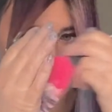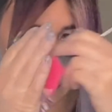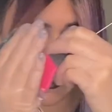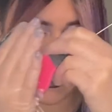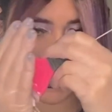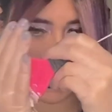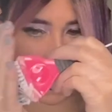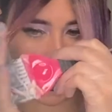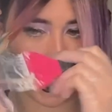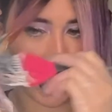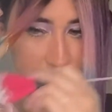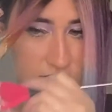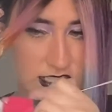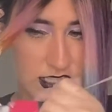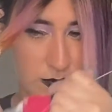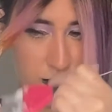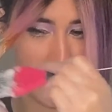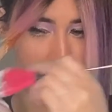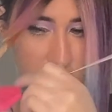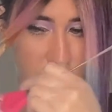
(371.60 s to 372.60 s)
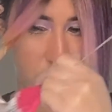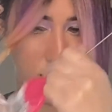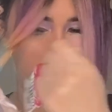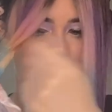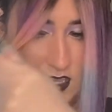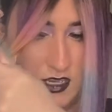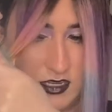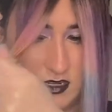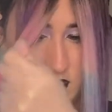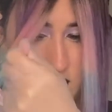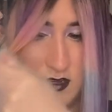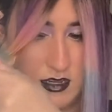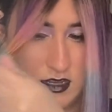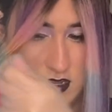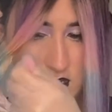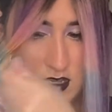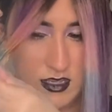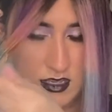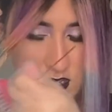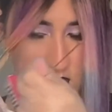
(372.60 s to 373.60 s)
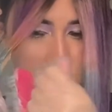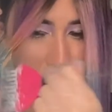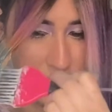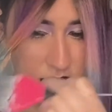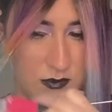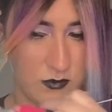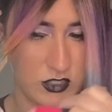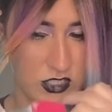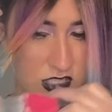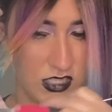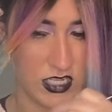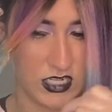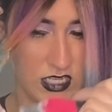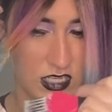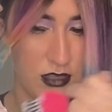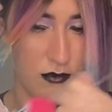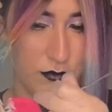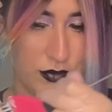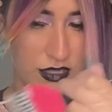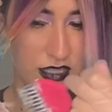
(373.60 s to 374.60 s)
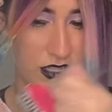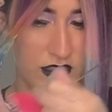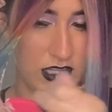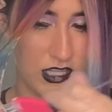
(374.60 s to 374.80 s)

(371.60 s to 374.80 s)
sections, but you can. And I'm just gonna completely